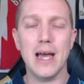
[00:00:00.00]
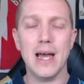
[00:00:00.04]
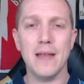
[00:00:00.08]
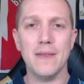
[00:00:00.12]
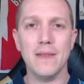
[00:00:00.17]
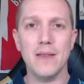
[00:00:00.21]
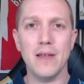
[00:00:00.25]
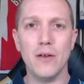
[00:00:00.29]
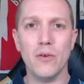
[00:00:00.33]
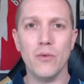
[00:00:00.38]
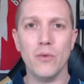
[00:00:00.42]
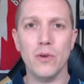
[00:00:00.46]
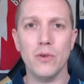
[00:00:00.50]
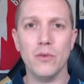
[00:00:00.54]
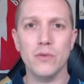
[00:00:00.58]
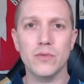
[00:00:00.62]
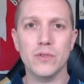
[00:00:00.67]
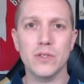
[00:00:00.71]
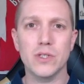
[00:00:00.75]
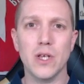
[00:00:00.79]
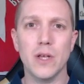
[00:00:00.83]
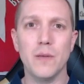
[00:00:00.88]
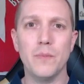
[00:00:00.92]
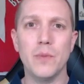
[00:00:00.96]
and there will
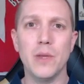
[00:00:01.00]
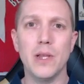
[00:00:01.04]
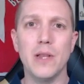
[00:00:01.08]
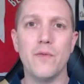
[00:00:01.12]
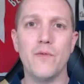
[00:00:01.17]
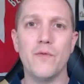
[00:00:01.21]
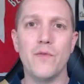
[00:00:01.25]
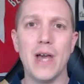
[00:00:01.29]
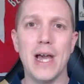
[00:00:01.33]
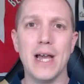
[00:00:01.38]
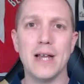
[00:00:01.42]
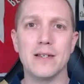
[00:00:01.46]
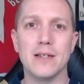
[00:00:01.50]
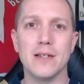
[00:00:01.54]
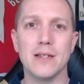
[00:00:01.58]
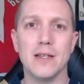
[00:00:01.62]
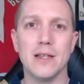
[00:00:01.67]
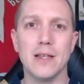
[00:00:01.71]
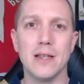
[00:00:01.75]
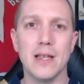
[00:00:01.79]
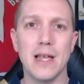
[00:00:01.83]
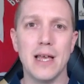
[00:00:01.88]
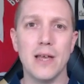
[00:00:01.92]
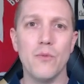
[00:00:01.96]
also be the factor
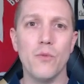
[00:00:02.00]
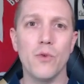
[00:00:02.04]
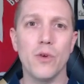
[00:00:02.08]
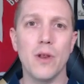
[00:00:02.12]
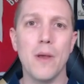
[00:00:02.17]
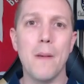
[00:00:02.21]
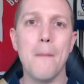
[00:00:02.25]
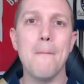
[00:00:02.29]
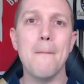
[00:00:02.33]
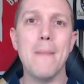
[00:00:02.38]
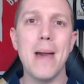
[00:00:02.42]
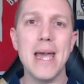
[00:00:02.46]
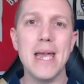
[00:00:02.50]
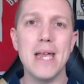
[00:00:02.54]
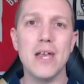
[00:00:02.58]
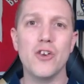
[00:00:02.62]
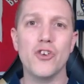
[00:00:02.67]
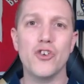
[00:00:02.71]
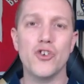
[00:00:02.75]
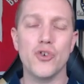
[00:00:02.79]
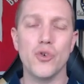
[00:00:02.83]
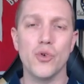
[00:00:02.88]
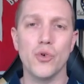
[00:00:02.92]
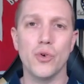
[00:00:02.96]
that they want to make
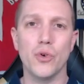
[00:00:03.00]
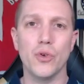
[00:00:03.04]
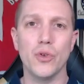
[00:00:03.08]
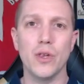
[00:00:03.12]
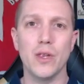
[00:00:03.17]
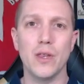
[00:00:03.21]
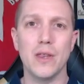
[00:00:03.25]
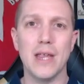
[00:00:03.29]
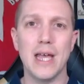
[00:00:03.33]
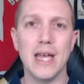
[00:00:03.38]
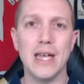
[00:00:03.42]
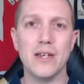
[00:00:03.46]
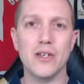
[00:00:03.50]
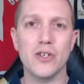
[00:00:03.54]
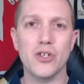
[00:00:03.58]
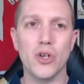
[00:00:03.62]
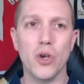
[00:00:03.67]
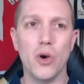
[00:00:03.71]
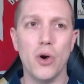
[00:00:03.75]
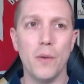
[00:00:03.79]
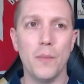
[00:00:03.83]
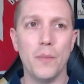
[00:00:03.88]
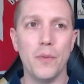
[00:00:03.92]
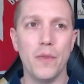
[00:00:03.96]
sure that they
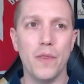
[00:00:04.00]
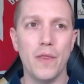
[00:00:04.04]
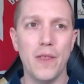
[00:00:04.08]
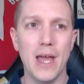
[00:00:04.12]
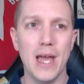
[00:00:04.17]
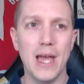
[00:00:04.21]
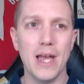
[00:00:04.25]
top their